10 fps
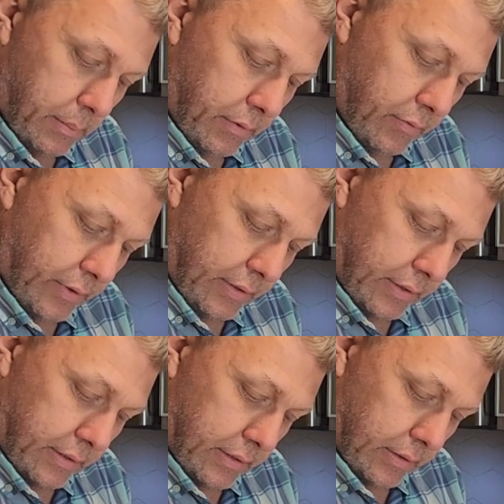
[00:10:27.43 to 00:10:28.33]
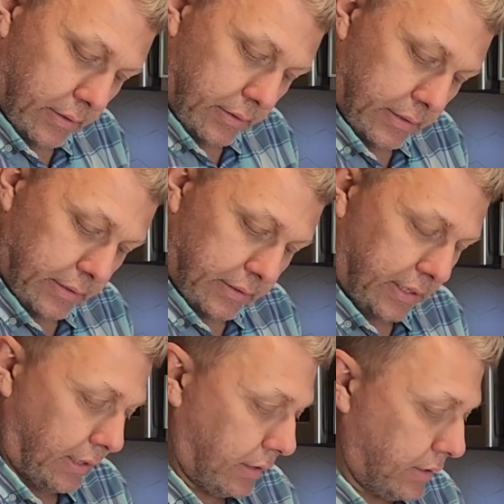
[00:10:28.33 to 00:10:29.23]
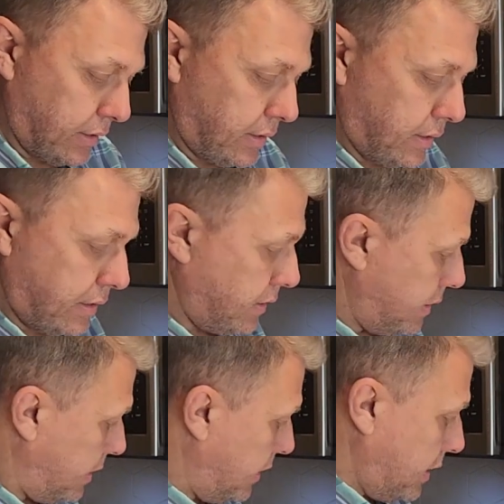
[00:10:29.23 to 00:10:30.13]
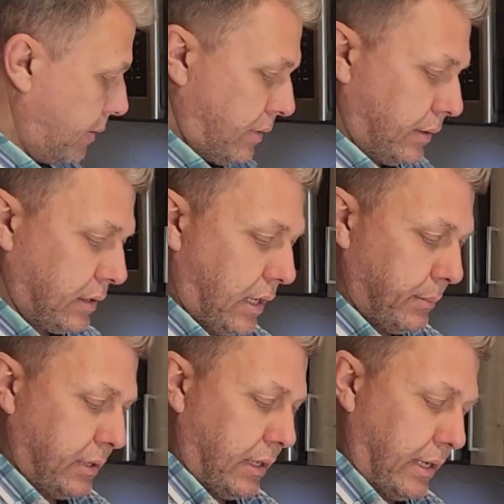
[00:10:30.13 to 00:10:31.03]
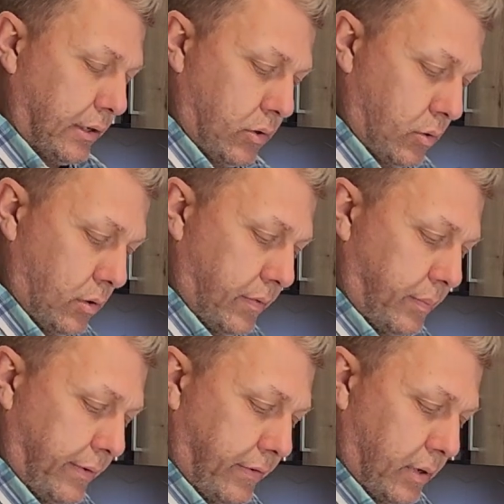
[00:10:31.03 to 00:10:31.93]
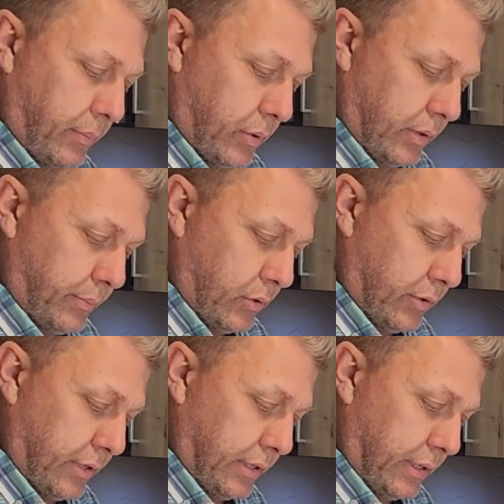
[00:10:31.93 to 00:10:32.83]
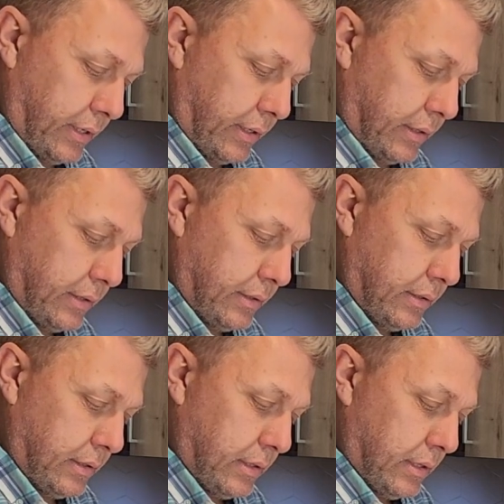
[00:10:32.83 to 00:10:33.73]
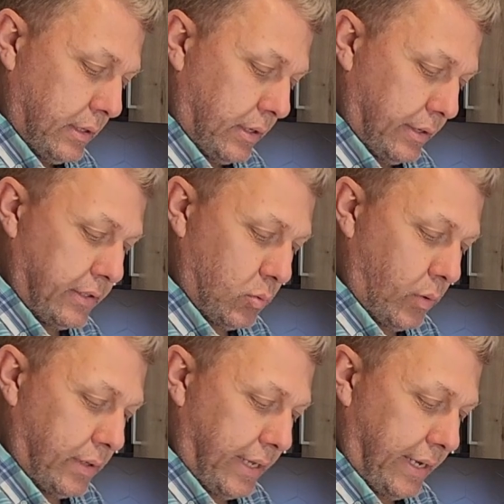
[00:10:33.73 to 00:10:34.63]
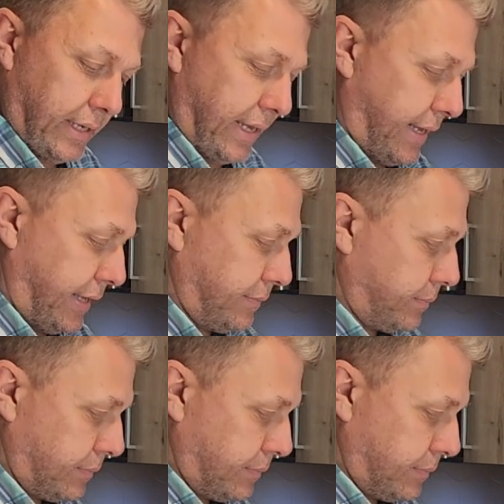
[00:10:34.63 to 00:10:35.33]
you read it, it doesn't say. But I'm gonna let it cool off before I pour it in there, because it's 188.